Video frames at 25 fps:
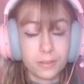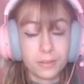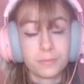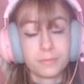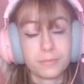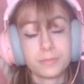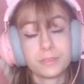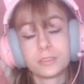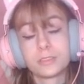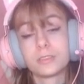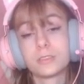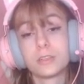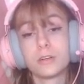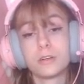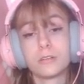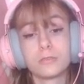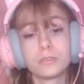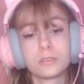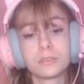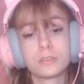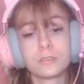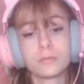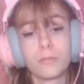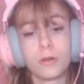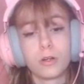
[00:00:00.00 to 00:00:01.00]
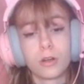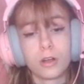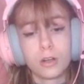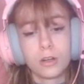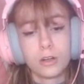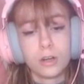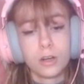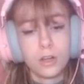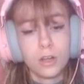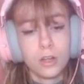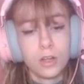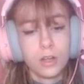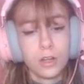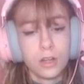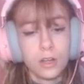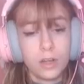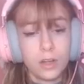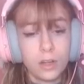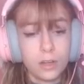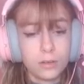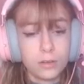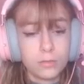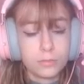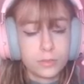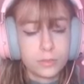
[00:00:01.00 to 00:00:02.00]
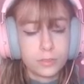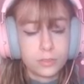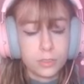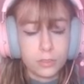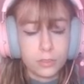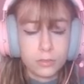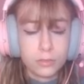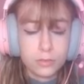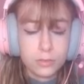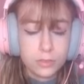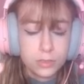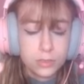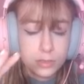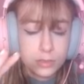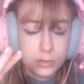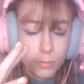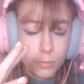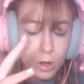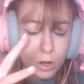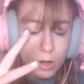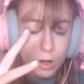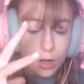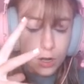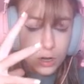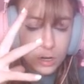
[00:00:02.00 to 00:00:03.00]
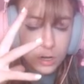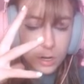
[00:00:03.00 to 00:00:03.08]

I'm so sorry. I'm so smart.